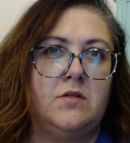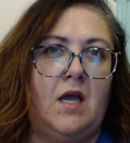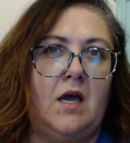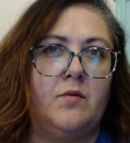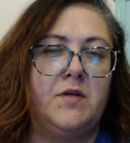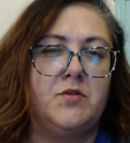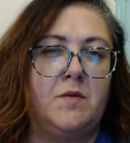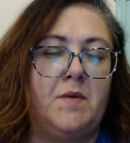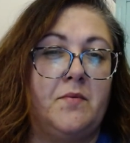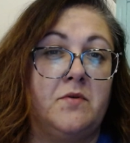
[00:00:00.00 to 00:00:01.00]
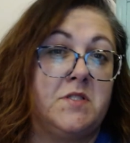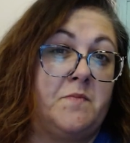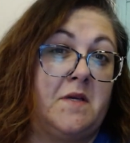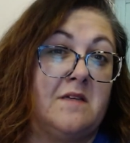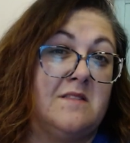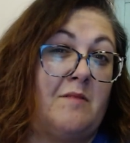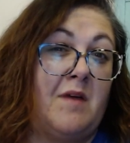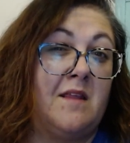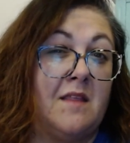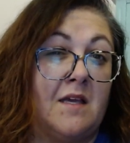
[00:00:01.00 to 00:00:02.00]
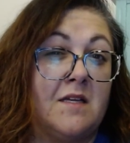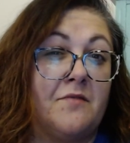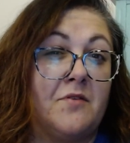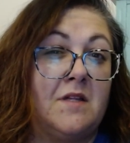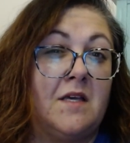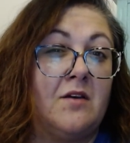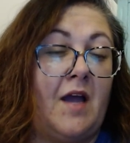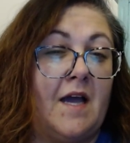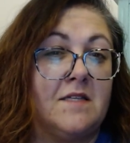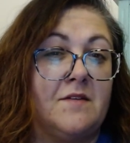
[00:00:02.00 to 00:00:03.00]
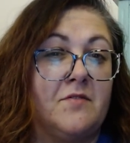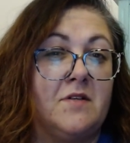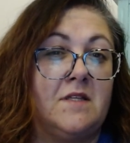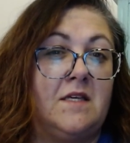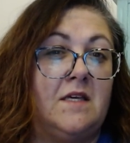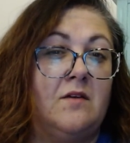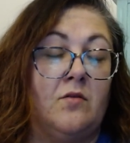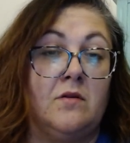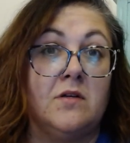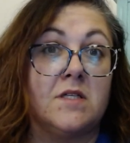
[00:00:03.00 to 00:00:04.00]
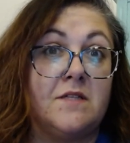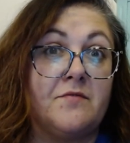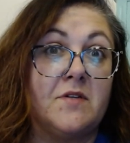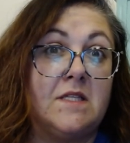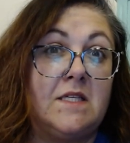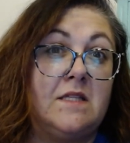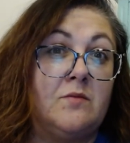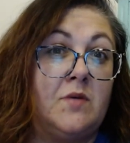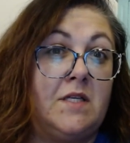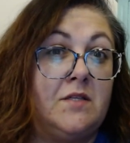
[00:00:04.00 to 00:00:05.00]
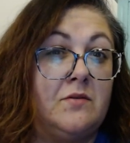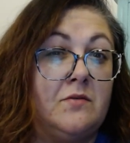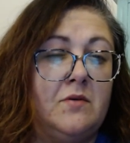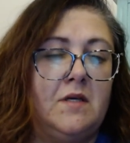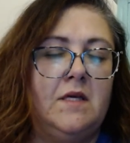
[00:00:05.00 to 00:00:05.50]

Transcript: how we treat people just because they might think differently or act differently or look differently than we do,